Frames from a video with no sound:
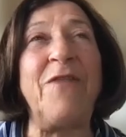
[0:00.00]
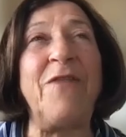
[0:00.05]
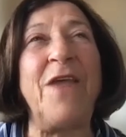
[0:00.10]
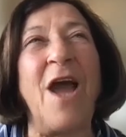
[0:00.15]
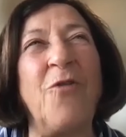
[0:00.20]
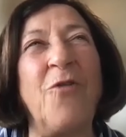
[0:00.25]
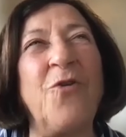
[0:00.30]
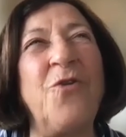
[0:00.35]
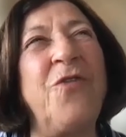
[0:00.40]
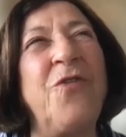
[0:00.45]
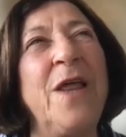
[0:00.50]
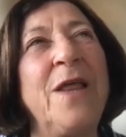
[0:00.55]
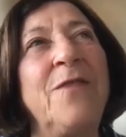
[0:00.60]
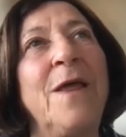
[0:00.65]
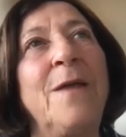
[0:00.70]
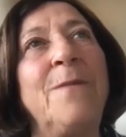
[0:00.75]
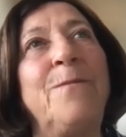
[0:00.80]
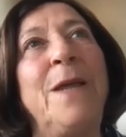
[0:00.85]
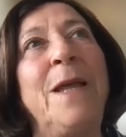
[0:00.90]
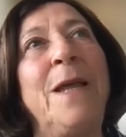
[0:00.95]
the other thing
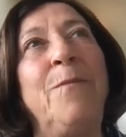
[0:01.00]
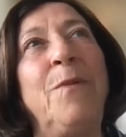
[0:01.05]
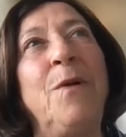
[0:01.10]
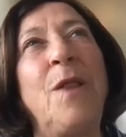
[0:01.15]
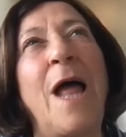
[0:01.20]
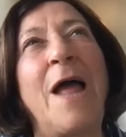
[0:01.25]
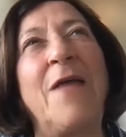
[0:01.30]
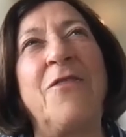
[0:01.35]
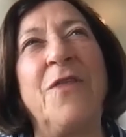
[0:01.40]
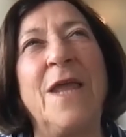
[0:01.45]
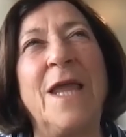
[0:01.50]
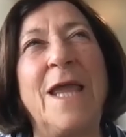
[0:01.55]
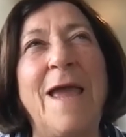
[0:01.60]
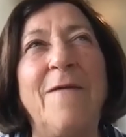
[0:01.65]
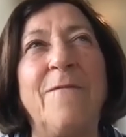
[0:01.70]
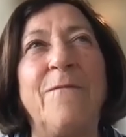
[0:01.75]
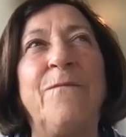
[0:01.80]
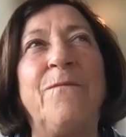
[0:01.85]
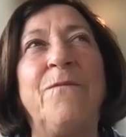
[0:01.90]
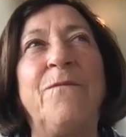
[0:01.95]
that people, I think,
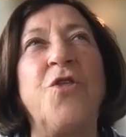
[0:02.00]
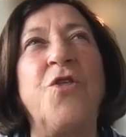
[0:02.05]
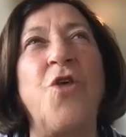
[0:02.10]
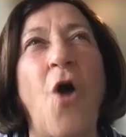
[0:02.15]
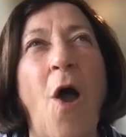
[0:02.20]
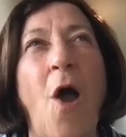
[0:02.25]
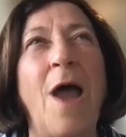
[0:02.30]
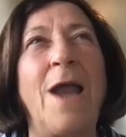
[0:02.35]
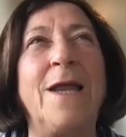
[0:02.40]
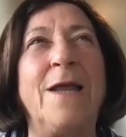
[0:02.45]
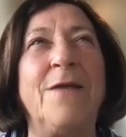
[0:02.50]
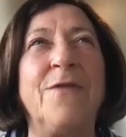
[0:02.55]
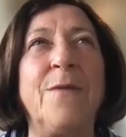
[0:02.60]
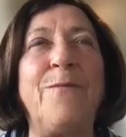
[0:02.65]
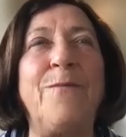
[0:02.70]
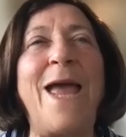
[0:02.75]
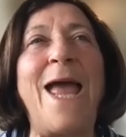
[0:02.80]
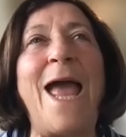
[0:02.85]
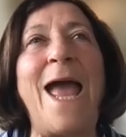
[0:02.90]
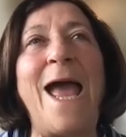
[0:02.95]
have thought in the
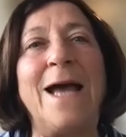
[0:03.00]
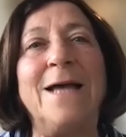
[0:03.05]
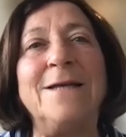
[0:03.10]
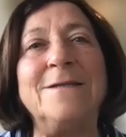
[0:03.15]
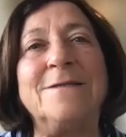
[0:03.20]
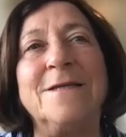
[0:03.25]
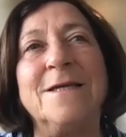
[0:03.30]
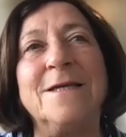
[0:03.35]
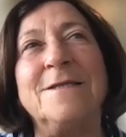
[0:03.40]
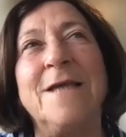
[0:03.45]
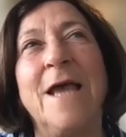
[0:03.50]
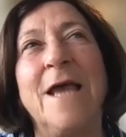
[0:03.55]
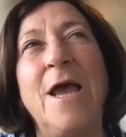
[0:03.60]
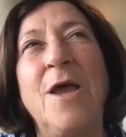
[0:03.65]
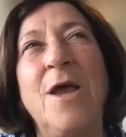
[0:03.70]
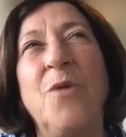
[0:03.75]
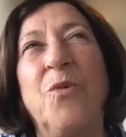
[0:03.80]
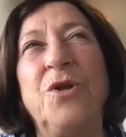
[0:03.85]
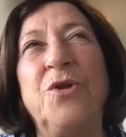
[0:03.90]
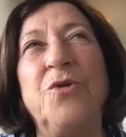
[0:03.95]
past is
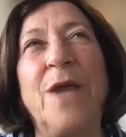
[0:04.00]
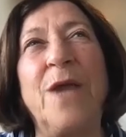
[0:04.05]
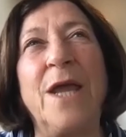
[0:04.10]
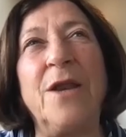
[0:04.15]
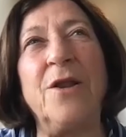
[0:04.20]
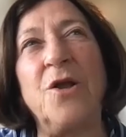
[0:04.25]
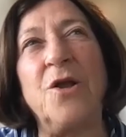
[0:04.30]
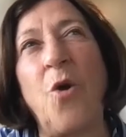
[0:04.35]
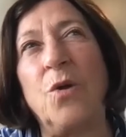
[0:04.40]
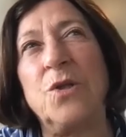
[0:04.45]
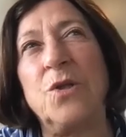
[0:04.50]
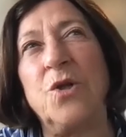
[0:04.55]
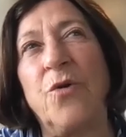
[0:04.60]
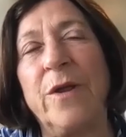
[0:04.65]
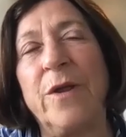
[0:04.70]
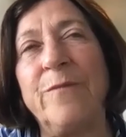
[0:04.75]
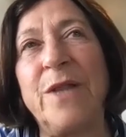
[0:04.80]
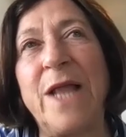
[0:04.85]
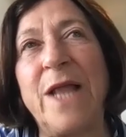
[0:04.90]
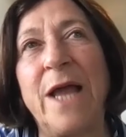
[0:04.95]
when you get a cochlear
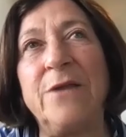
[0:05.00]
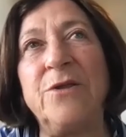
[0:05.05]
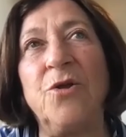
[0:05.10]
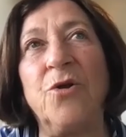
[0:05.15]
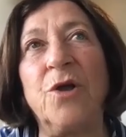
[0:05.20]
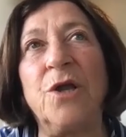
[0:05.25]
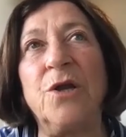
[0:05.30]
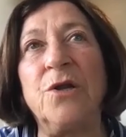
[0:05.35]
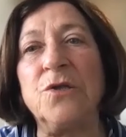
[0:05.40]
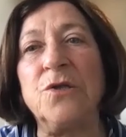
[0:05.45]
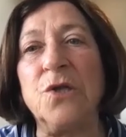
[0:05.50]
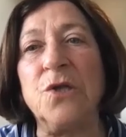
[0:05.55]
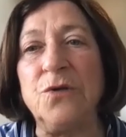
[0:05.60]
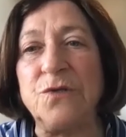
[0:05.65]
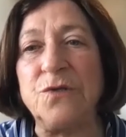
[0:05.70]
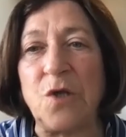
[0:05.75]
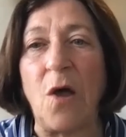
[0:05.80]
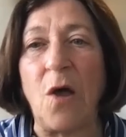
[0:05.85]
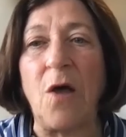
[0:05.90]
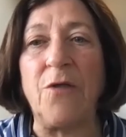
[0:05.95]
implant, you're going to
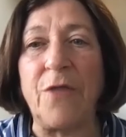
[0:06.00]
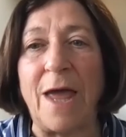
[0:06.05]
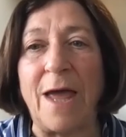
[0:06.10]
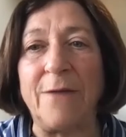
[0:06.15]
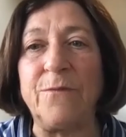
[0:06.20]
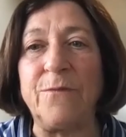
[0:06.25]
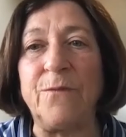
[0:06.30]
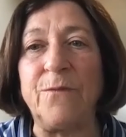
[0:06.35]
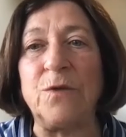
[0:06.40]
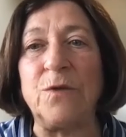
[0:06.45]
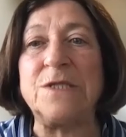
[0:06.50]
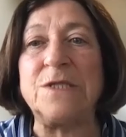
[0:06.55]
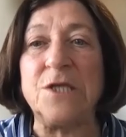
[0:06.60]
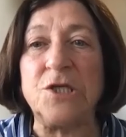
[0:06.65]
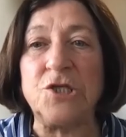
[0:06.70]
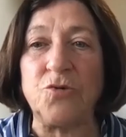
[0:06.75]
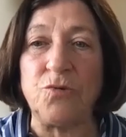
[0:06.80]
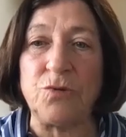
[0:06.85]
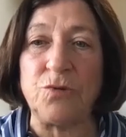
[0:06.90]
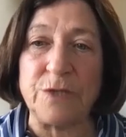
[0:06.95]
lose all that
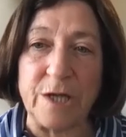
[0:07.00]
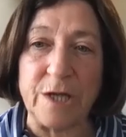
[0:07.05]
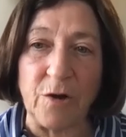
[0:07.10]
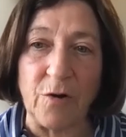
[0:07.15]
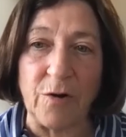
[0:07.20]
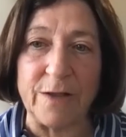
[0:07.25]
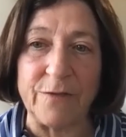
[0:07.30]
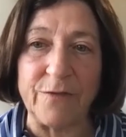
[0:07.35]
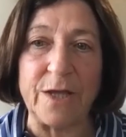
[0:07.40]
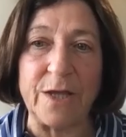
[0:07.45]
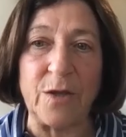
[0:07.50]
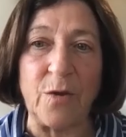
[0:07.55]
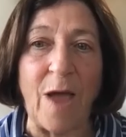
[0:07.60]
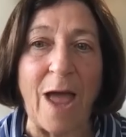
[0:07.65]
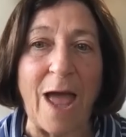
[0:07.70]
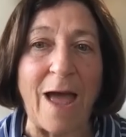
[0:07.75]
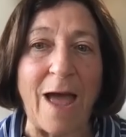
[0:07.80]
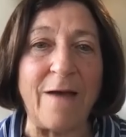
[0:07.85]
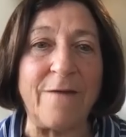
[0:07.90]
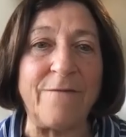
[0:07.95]
residual hearing that you
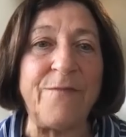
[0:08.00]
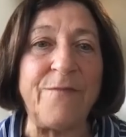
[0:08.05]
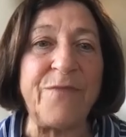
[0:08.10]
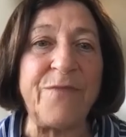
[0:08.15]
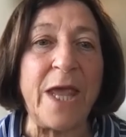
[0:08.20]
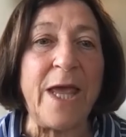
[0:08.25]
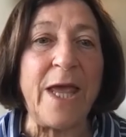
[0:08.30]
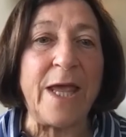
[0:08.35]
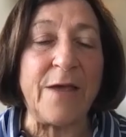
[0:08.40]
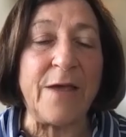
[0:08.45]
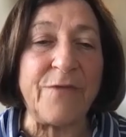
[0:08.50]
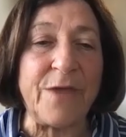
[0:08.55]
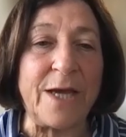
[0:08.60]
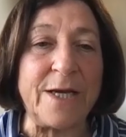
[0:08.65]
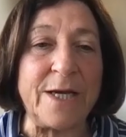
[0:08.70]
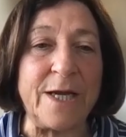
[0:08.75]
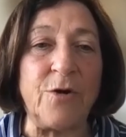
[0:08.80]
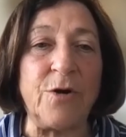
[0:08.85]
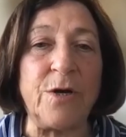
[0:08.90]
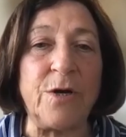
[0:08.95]
have in
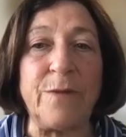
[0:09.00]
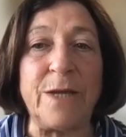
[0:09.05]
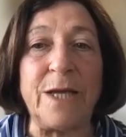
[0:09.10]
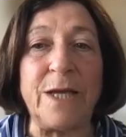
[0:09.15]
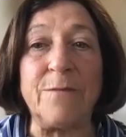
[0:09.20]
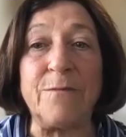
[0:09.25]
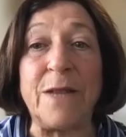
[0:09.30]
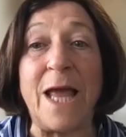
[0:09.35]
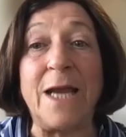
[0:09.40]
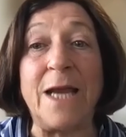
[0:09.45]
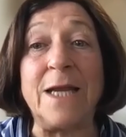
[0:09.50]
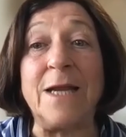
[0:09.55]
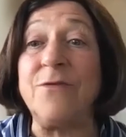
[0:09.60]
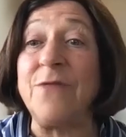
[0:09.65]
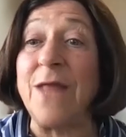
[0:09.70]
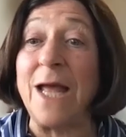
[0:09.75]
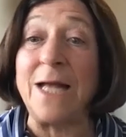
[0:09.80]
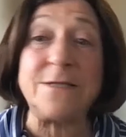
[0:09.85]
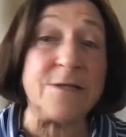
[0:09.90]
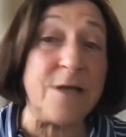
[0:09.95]
that ear to be implanted.
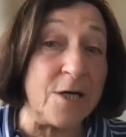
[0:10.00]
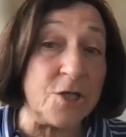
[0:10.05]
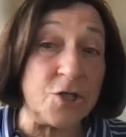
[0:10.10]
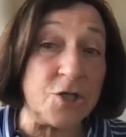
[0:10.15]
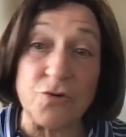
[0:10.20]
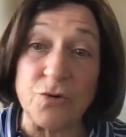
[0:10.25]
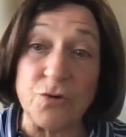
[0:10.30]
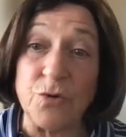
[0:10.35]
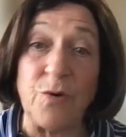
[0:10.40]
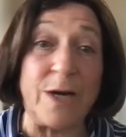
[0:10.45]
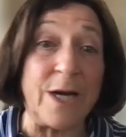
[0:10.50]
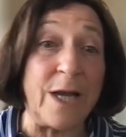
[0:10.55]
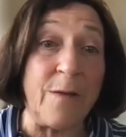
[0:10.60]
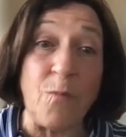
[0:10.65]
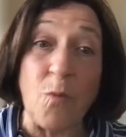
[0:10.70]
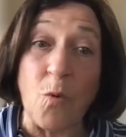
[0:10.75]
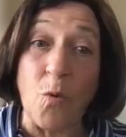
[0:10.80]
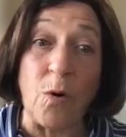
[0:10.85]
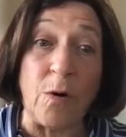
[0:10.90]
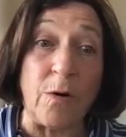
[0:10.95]
That's not true
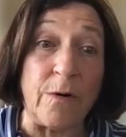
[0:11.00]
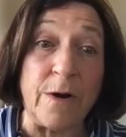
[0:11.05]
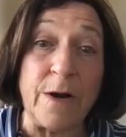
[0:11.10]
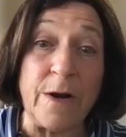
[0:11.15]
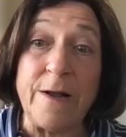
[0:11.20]
anymore.